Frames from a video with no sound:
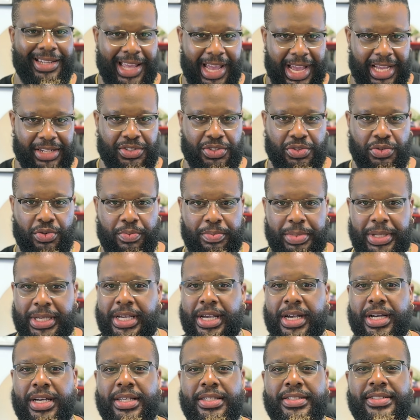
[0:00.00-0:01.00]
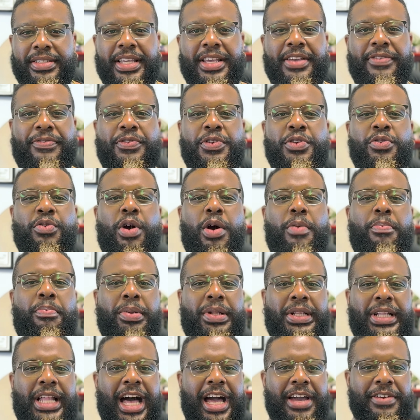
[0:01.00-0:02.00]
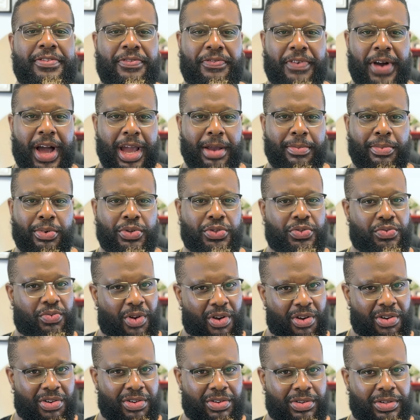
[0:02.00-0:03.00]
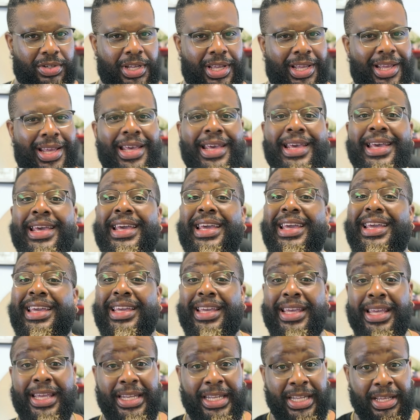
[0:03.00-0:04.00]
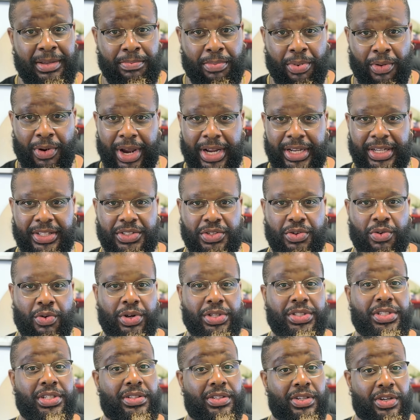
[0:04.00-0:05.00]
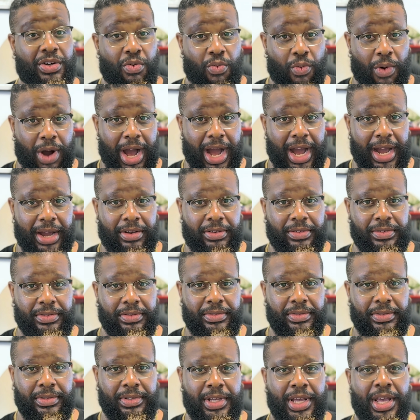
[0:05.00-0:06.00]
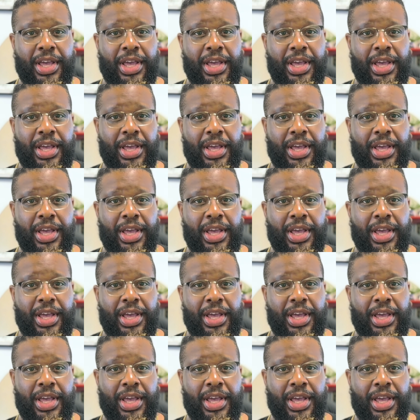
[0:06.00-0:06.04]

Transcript: natural, because if you apply fibers wrong, any brand is going to look wild.